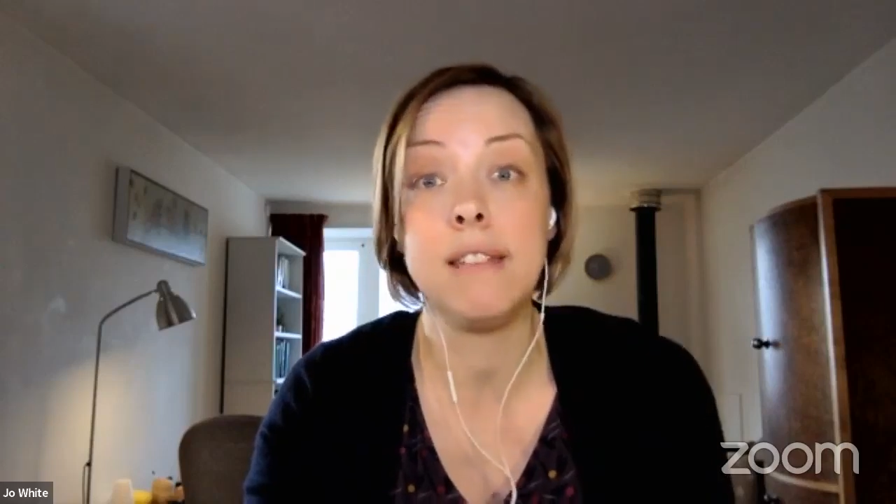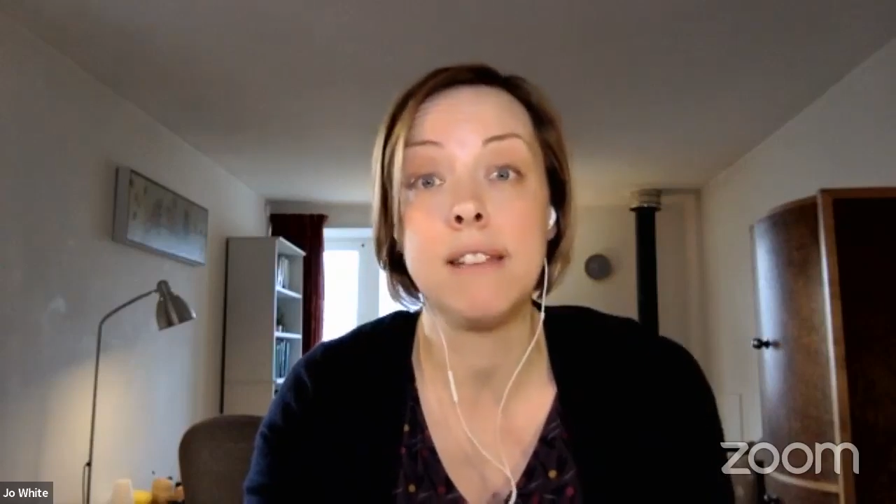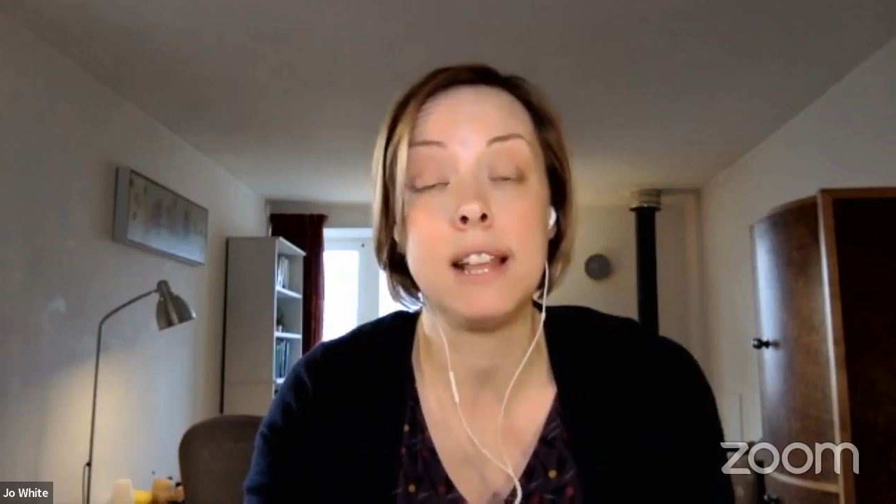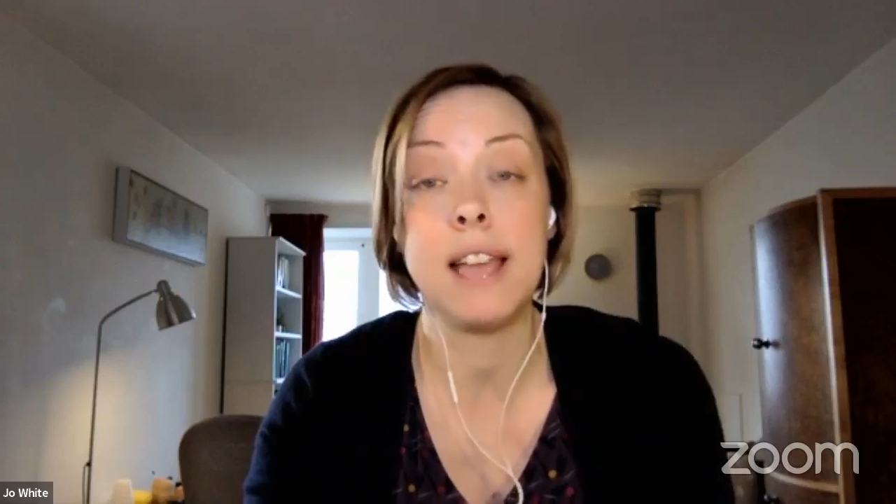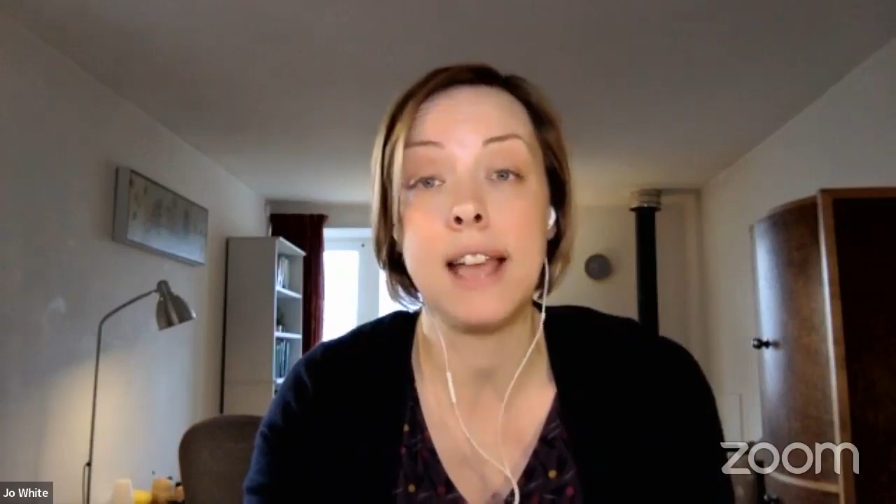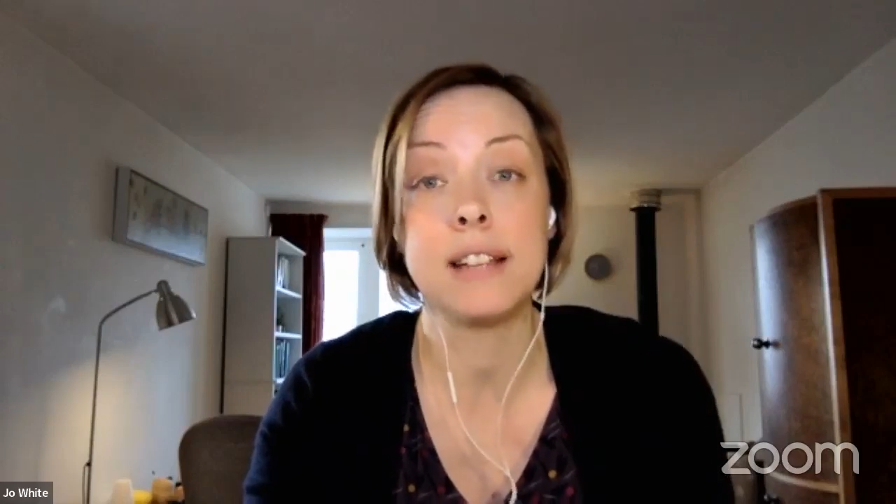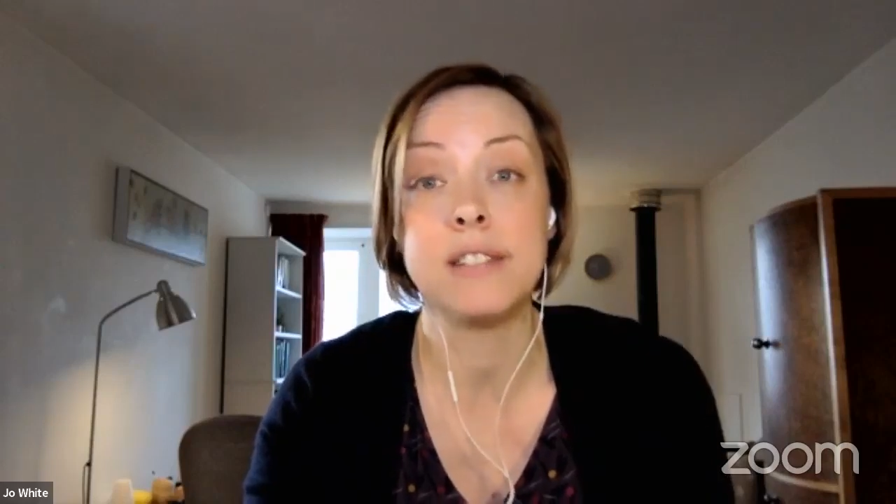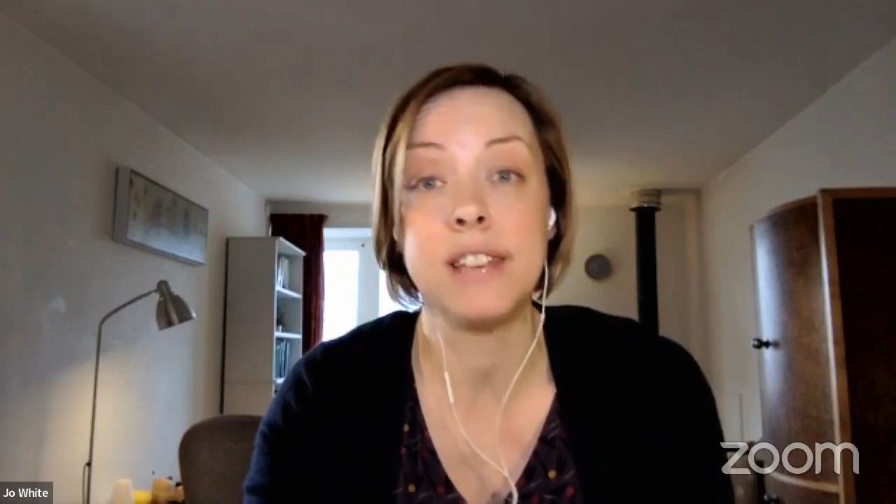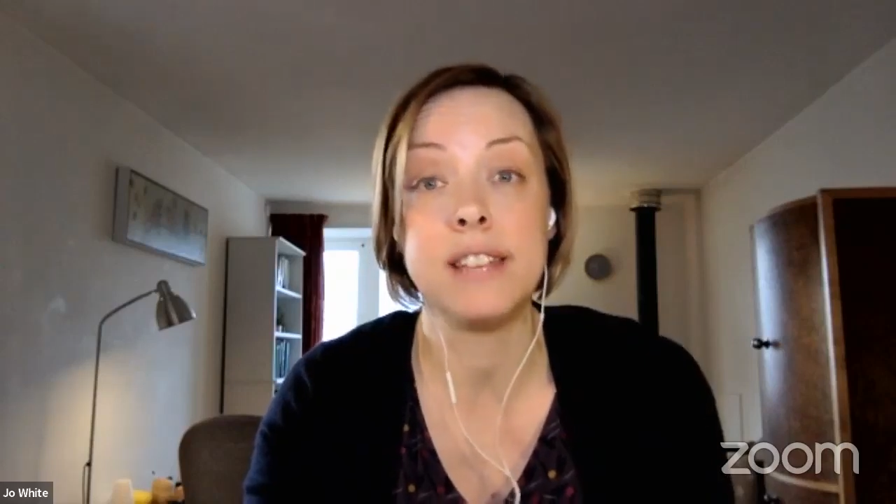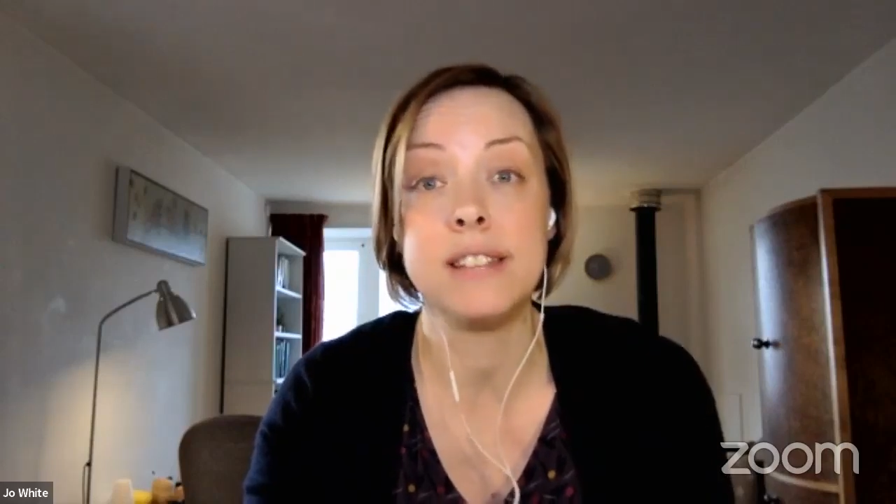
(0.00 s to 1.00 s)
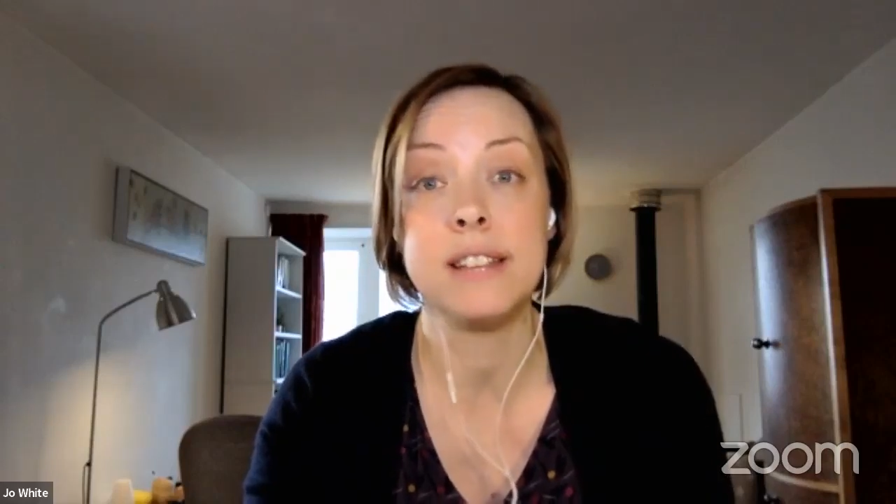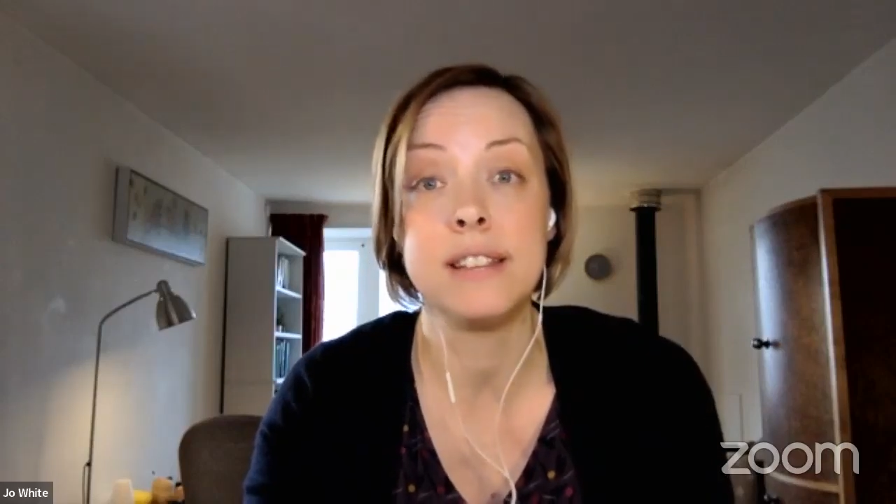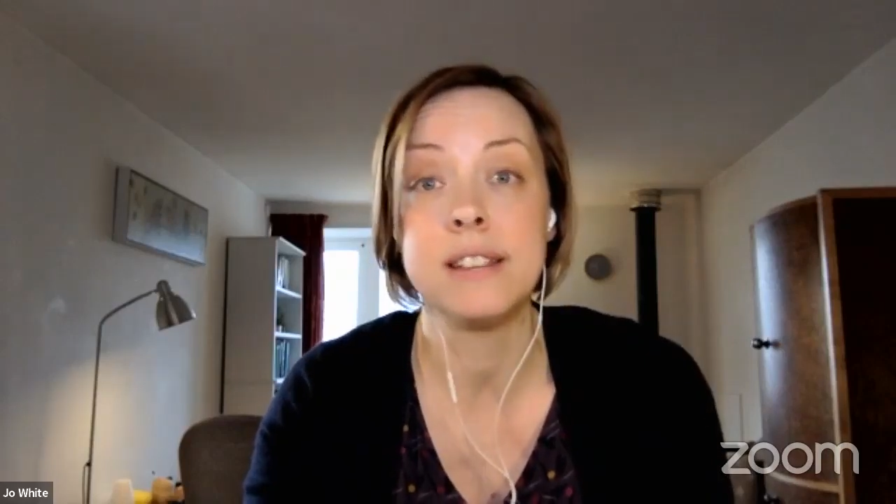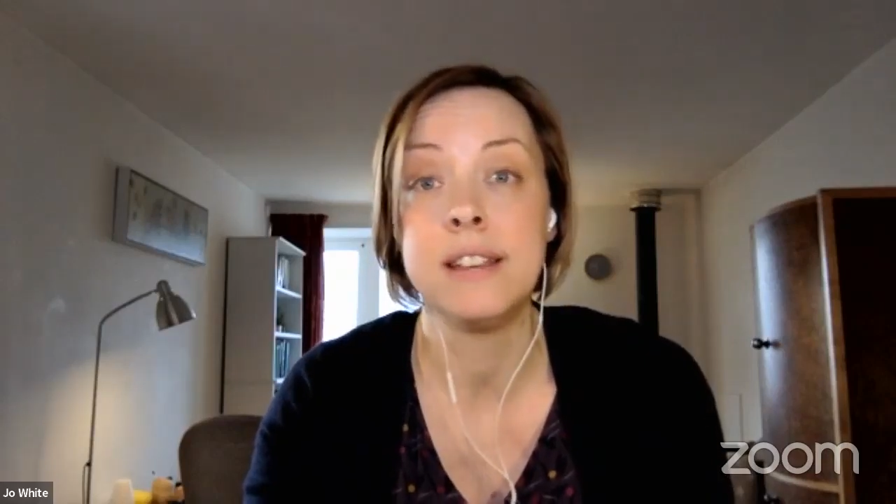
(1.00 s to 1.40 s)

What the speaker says: really activated.